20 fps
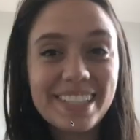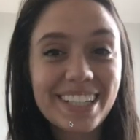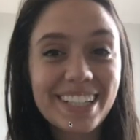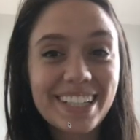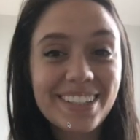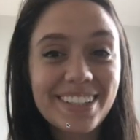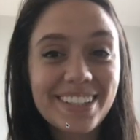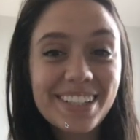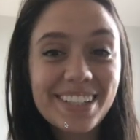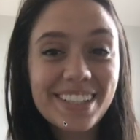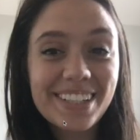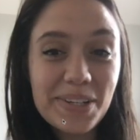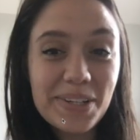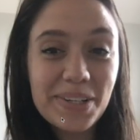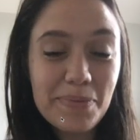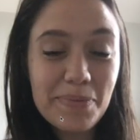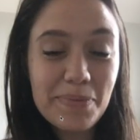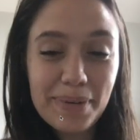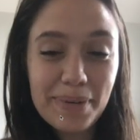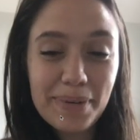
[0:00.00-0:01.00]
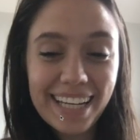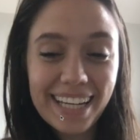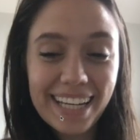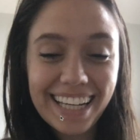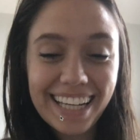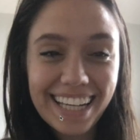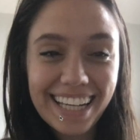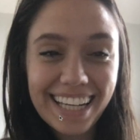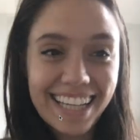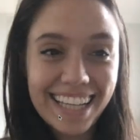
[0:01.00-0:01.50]
group,
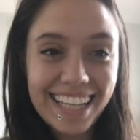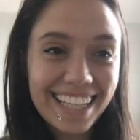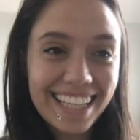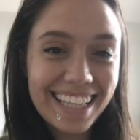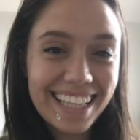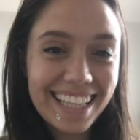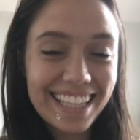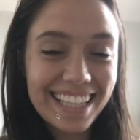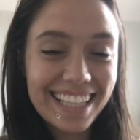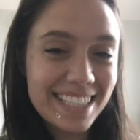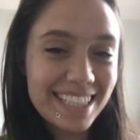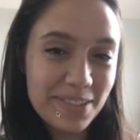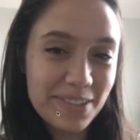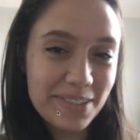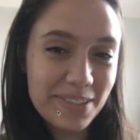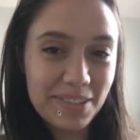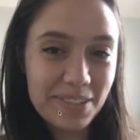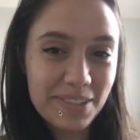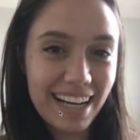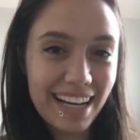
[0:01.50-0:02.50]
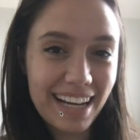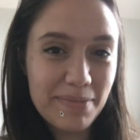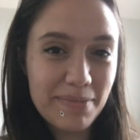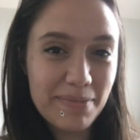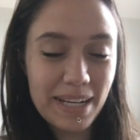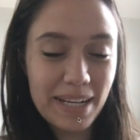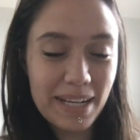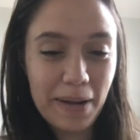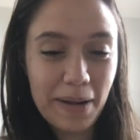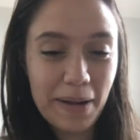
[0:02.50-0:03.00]
let's see if we've got him in
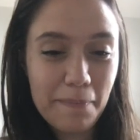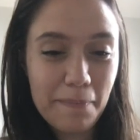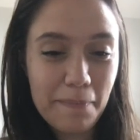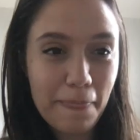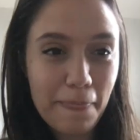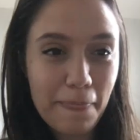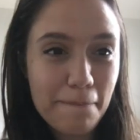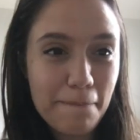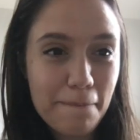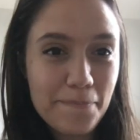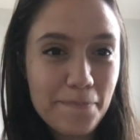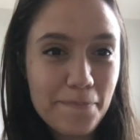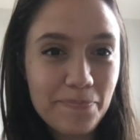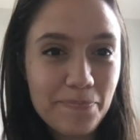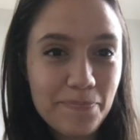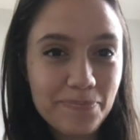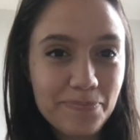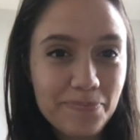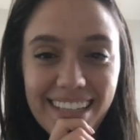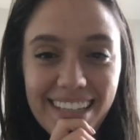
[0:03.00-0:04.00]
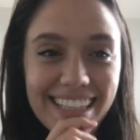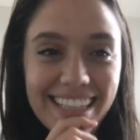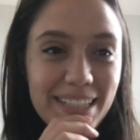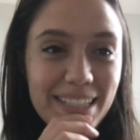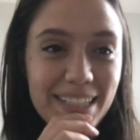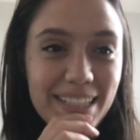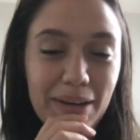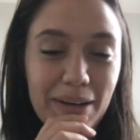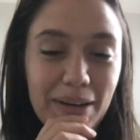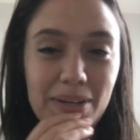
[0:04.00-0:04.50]
here. This
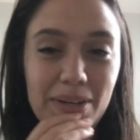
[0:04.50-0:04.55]
might be